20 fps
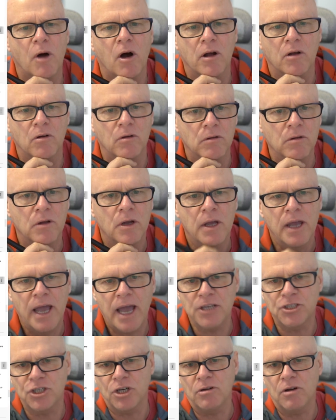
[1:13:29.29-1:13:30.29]
Michael.
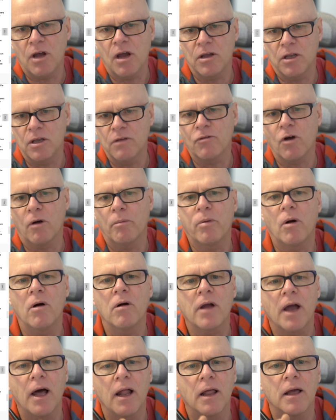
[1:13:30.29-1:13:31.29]
As you know, you've got
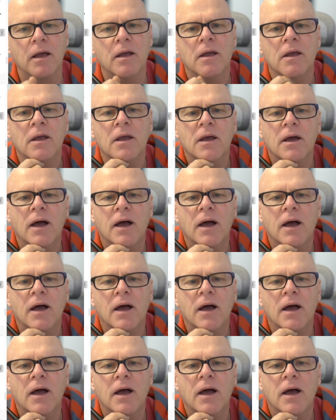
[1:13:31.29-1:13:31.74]
Broncolor.